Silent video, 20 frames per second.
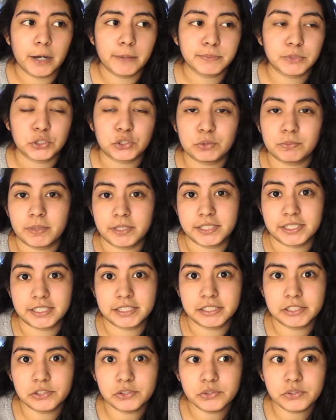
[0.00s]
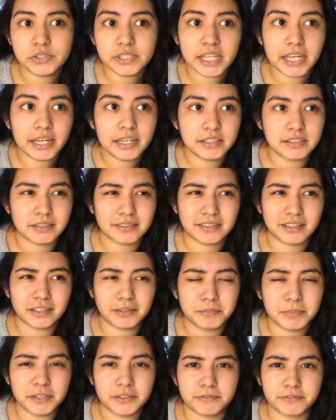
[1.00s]
So you basically Google that. It's
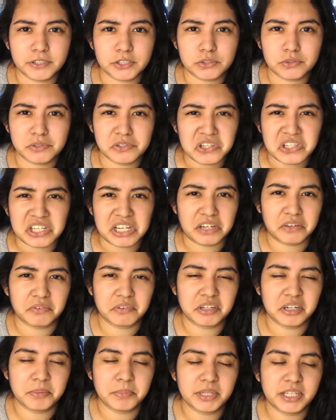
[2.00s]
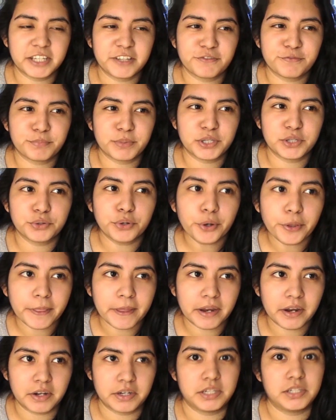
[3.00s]
gonna be the first one and the second one, I believe. But you go
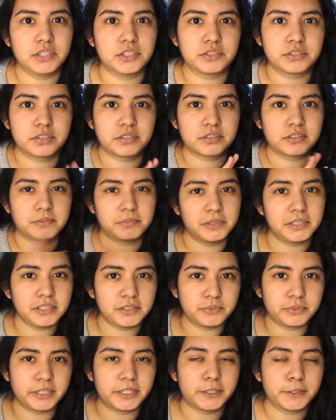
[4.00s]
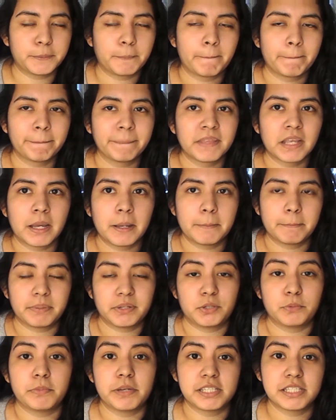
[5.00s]
there and it looks completely weird.
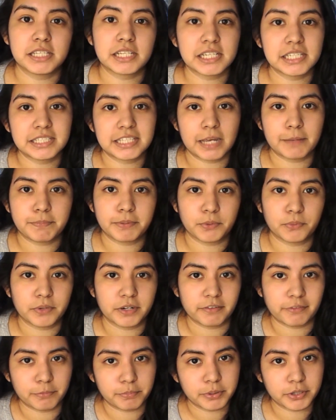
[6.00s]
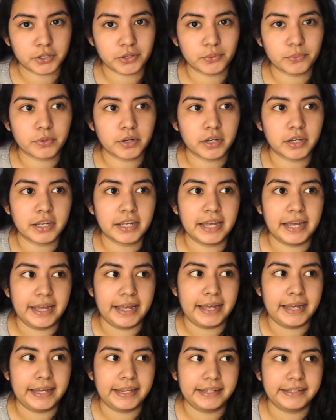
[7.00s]
But you basically type in whatever book you want
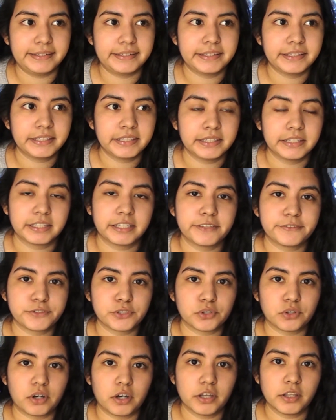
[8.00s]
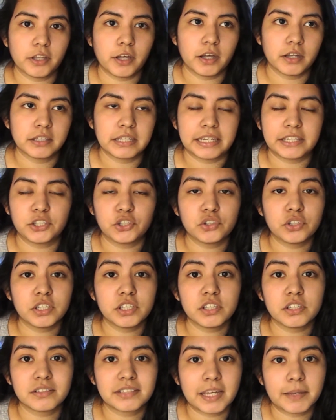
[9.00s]
and gives you all, like, you
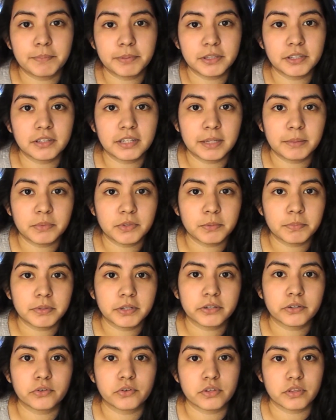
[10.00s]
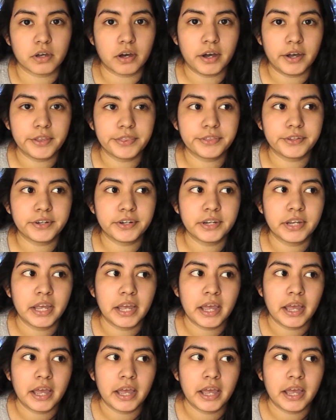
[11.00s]
can either type in the name of the book or the author.